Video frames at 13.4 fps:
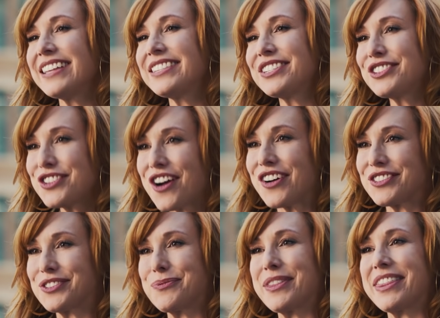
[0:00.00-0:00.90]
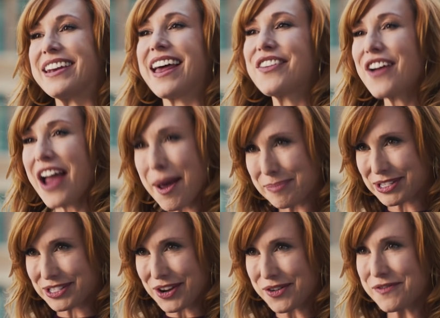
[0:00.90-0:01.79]
and it starts with another
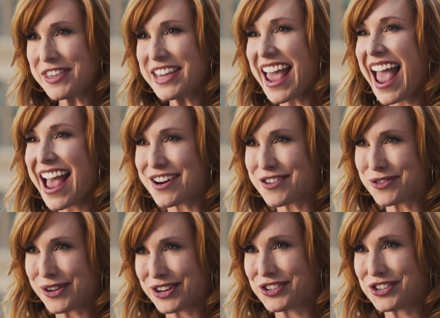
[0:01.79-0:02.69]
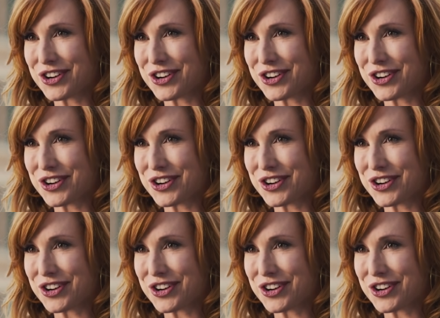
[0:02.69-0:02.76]
episode of The Android